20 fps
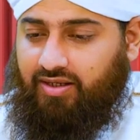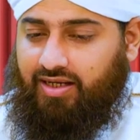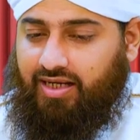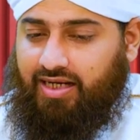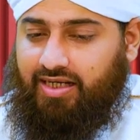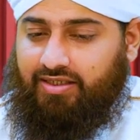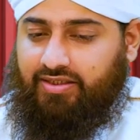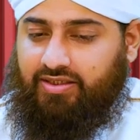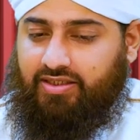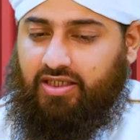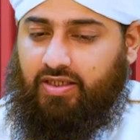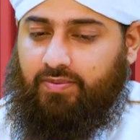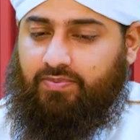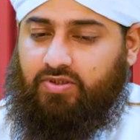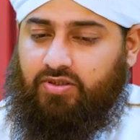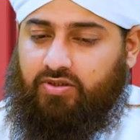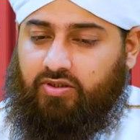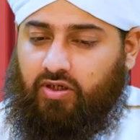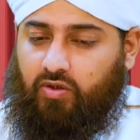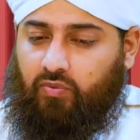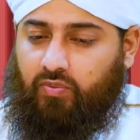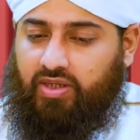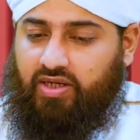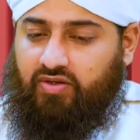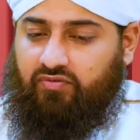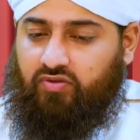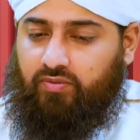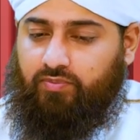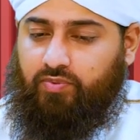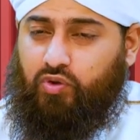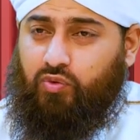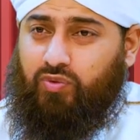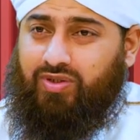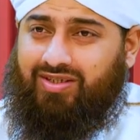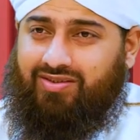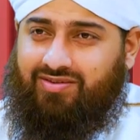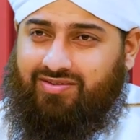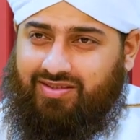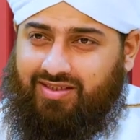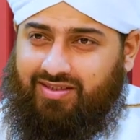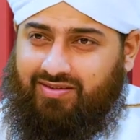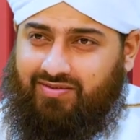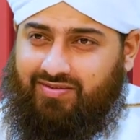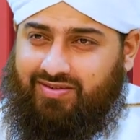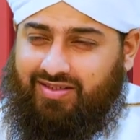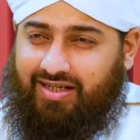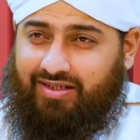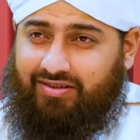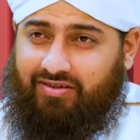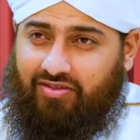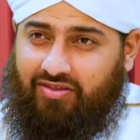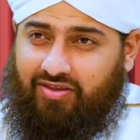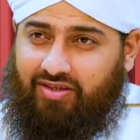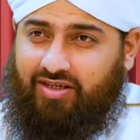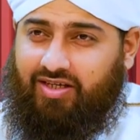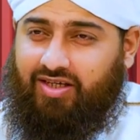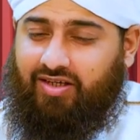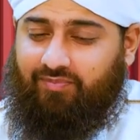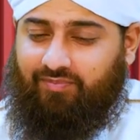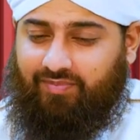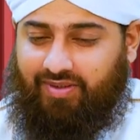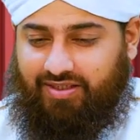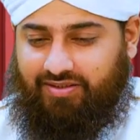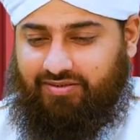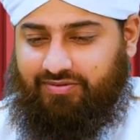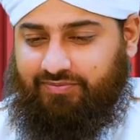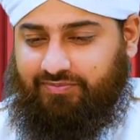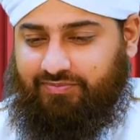and keeps it away from doing sins and thinking bad.